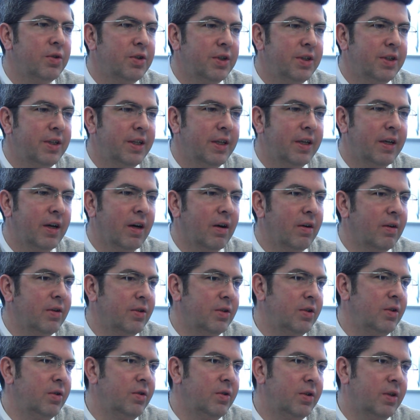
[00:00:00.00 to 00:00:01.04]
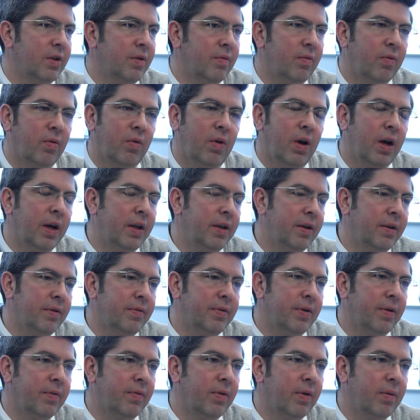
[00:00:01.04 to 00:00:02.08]
GT card is used in a variety
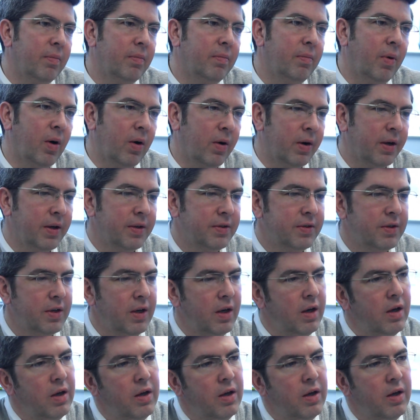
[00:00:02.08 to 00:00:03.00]
of different markets.